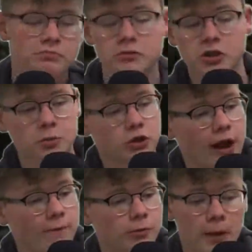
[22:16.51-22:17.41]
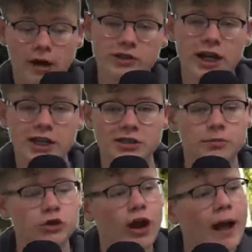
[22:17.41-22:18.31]
Subscribe for Parents Guides.
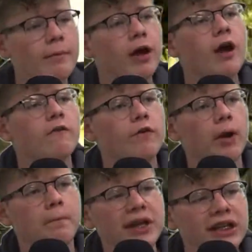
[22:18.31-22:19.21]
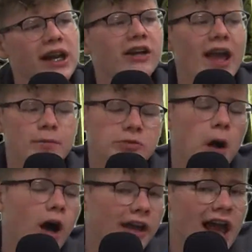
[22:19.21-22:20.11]
Subscribe for Opinionated Gamers
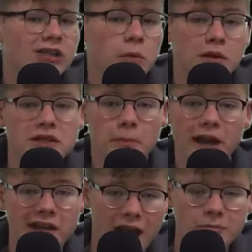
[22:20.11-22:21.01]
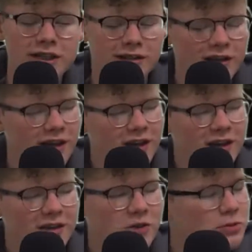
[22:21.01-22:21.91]
Podcast, where we debate games. And
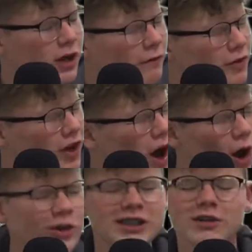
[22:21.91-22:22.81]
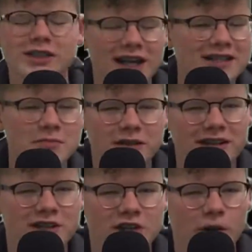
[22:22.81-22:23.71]
subscribe for the oh-so-sexy
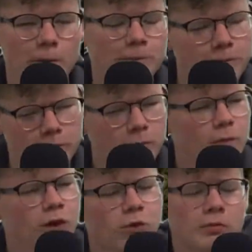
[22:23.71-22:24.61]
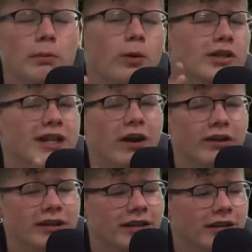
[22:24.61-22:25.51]
Monday show, where my boy
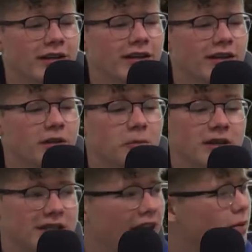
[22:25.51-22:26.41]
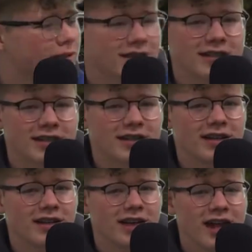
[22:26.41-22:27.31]
Darren plays games.
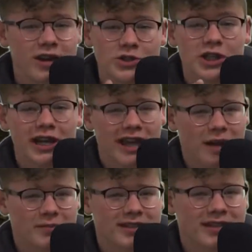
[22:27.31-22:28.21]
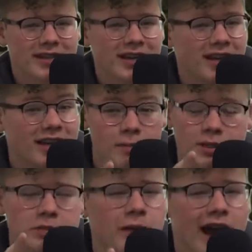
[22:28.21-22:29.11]
And not just any games. Games
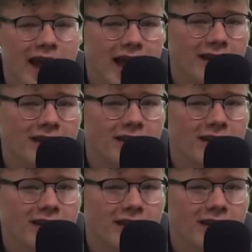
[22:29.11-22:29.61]
he's bad at.